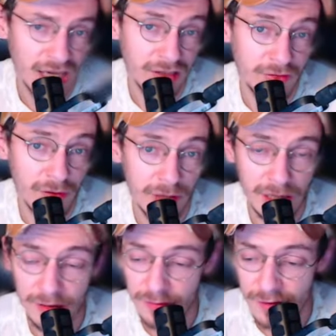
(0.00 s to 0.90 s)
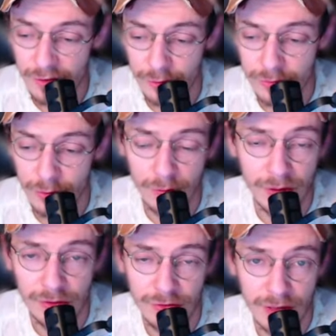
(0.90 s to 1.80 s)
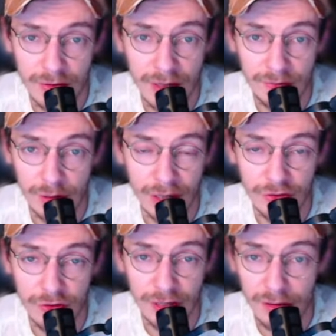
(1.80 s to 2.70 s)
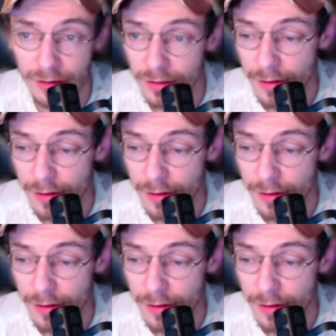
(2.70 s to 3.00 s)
it's very easy. You roll with Shrinkgrave, you get Shrink.